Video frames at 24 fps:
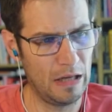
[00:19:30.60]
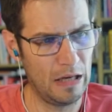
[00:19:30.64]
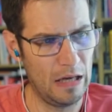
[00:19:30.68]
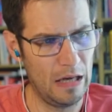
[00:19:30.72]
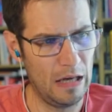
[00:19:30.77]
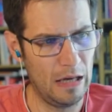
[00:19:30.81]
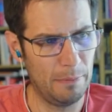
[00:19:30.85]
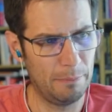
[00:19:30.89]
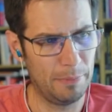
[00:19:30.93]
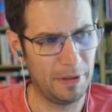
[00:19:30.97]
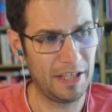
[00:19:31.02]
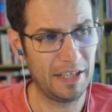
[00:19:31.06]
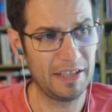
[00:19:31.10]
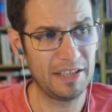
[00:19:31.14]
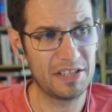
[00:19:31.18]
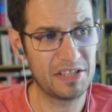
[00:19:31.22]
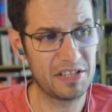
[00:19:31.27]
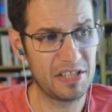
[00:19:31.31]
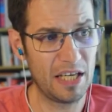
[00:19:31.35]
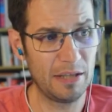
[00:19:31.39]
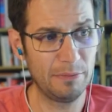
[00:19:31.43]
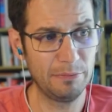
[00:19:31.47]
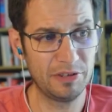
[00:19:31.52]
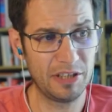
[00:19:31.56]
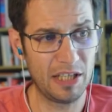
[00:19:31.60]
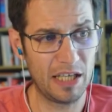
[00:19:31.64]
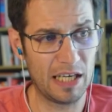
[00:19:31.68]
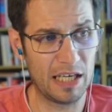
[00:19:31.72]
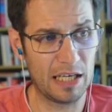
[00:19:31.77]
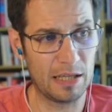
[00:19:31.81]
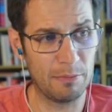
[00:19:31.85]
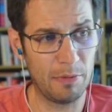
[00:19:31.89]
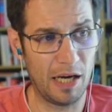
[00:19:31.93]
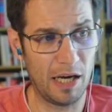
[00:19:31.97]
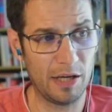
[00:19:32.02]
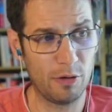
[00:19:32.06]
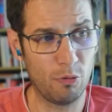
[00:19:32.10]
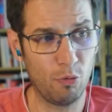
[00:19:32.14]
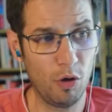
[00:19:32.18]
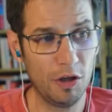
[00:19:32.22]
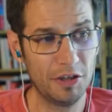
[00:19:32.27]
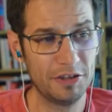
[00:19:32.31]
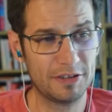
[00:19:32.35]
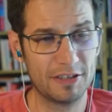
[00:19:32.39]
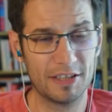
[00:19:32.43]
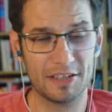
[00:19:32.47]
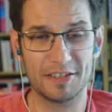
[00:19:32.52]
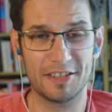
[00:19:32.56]
but at the same time
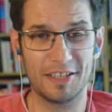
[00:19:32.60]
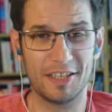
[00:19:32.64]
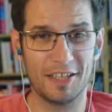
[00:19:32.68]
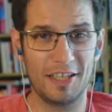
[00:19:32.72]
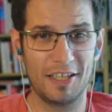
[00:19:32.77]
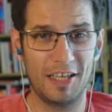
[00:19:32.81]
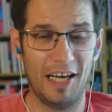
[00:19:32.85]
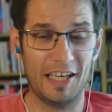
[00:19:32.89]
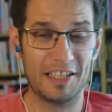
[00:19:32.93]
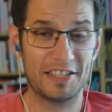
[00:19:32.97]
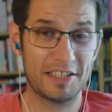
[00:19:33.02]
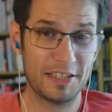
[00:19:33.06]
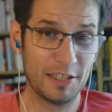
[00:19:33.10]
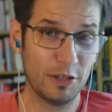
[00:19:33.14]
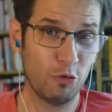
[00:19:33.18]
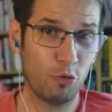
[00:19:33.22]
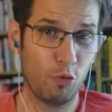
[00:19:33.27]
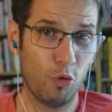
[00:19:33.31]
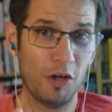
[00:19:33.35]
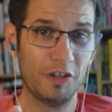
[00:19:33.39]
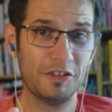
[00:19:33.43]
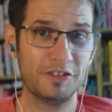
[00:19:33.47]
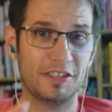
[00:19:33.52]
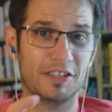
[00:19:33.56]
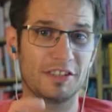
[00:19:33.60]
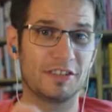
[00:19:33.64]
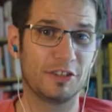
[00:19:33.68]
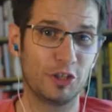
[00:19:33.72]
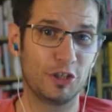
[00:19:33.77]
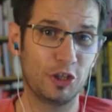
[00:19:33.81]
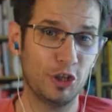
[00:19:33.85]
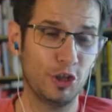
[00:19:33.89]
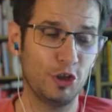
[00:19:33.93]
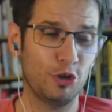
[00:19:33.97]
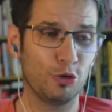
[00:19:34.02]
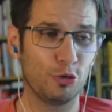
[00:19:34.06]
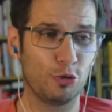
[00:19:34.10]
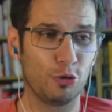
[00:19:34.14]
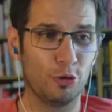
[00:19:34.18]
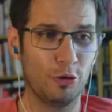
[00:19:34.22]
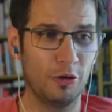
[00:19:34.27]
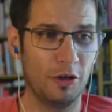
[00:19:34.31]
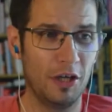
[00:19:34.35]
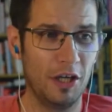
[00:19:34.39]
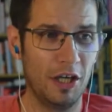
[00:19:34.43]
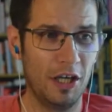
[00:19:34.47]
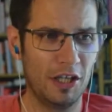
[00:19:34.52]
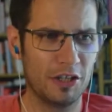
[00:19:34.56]
I still wanted you
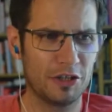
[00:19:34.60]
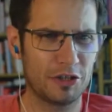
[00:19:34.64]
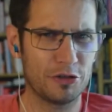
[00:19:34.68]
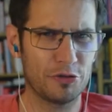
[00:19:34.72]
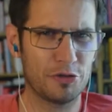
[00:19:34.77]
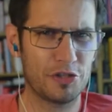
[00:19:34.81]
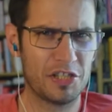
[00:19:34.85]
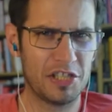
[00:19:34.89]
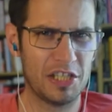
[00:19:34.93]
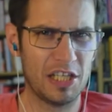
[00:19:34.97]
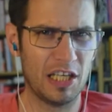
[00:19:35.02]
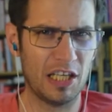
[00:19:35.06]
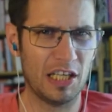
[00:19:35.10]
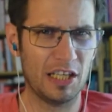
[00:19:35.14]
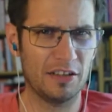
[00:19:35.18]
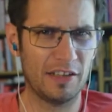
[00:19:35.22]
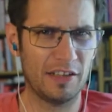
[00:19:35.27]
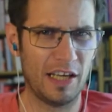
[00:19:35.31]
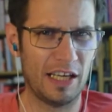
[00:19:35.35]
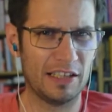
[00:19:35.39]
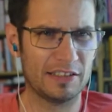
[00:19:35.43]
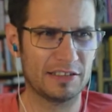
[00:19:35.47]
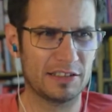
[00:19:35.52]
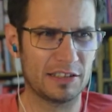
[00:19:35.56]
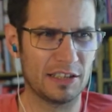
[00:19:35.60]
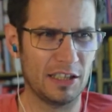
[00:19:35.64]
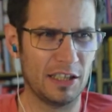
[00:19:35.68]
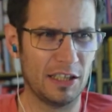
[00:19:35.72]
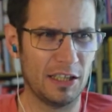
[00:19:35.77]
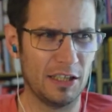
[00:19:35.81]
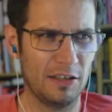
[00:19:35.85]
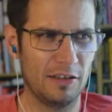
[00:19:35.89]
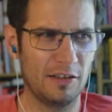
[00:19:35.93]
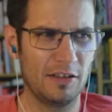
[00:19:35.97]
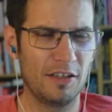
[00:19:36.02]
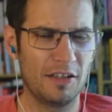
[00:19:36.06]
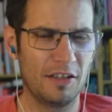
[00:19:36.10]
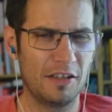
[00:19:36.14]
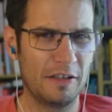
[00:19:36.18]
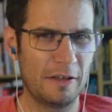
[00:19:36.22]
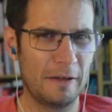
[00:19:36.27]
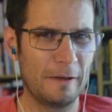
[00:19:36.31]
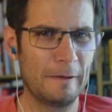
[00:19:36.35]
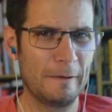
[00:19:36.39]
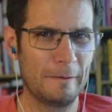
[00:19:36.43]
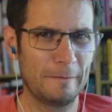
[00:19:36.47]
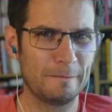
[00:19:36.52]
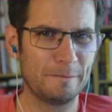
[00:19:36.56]
to see that
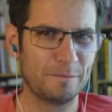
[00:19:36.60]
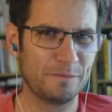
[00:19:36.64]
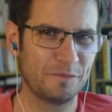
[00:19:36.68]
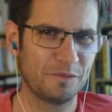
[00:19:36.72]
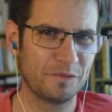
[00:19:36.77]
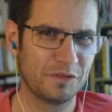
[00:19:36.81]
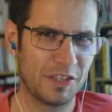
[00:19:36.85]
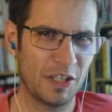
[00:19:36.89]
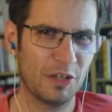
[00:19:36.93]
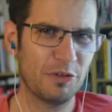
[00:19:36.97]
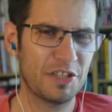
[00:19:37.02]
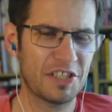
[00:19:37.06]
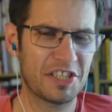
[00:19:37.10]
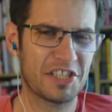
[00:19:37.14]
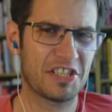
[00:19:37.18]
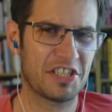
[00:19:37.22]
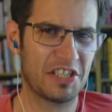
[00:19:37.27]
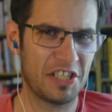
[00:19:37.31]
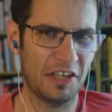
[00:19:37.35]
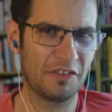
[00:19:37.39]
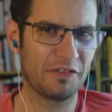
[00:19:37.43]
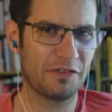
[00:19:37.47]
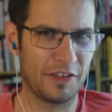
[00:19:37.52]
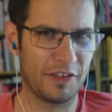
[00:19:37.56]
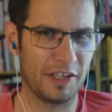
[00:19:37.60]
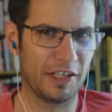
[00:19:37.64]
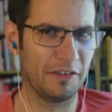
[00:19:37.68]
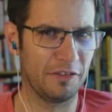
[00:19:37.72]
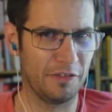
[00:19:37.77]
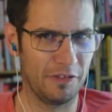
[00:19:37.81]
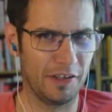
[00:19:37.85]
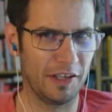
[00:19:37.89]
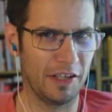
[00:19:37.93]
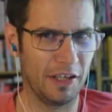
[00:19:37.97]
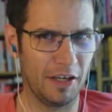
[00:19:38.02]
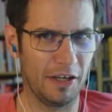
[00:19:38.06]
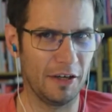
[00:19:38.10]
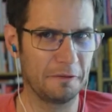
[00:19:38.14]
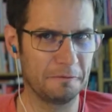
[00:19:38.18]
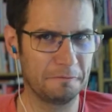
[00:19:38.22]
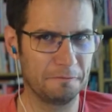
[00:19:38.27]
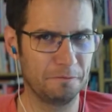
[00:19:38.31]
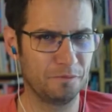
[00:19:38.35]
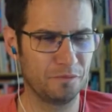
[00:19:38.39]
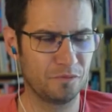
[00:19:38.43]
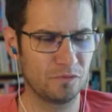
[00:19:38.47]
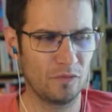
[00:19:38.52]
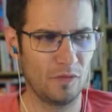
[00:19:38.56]
there is something there.
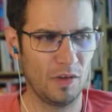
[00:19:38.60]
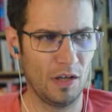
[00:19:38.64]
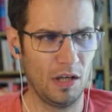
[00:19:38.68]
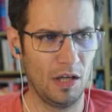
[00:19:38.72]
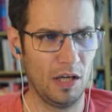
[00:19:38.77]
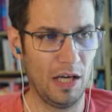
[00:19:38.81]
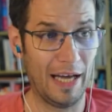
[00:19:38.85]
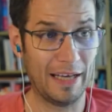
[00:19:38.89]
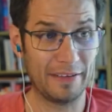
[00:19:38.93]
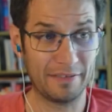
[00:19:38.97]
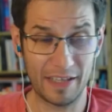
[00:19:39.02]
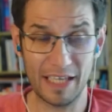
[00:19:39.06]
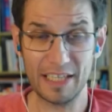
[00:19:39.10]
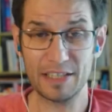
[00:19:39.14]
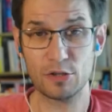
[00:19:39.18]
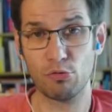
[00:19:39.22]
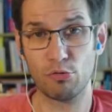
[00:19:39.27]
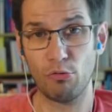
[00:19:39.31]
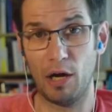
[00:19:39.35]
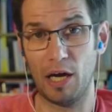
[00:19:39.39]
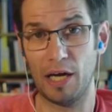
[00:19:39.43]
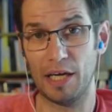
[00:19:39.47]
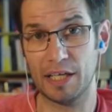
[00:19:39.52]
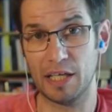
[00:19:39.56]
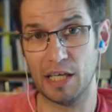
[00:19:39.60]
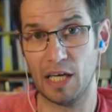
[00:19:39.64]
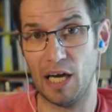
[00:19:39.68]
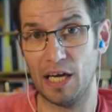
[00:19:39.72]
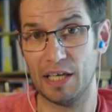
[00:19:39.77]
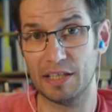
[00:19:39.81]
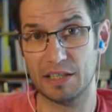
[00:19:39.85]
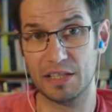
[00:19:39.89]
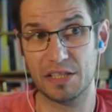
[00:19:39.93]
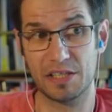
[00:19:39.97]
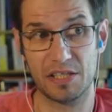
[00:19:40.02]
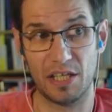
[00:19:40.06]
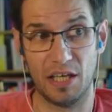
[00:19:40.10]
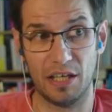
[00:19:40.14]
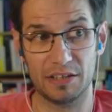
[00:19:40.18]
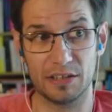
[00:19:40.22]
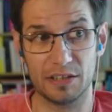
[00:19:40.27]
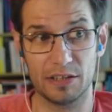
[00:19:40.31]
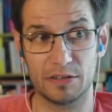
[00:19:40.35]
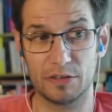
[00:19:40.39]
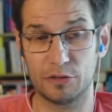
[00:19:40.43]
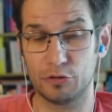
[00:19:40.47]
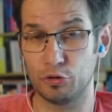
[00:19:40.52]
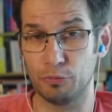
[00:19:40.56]
And that's why I
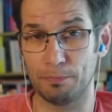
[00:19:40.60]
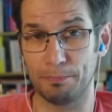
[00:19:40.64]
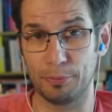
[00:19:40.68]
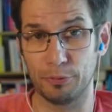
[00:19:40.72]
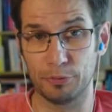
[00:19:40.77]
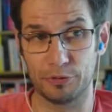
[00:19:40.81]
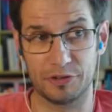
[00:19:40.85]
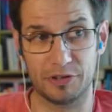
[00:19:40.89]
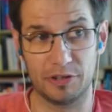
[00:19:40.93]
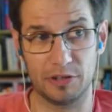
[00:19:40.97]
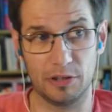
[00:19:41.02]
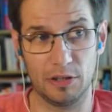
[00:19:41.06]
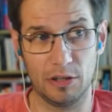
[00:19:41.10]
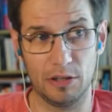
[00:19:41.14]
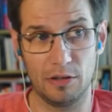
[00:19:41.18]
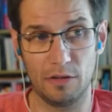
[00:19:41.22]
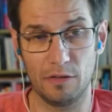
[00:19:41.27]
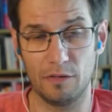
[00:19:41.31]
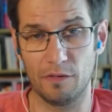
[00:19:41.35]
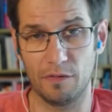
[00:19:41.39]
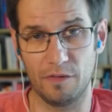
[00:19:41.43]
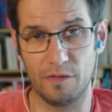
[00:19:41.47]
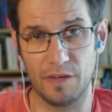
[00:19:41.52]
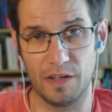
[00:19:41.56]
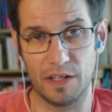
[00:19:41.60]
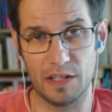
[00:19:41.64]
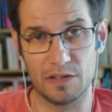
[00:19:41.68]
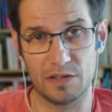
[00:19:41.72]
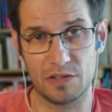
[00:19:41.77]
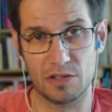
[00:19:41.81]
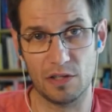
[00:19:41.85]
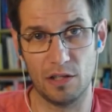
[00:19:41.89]
decided to put this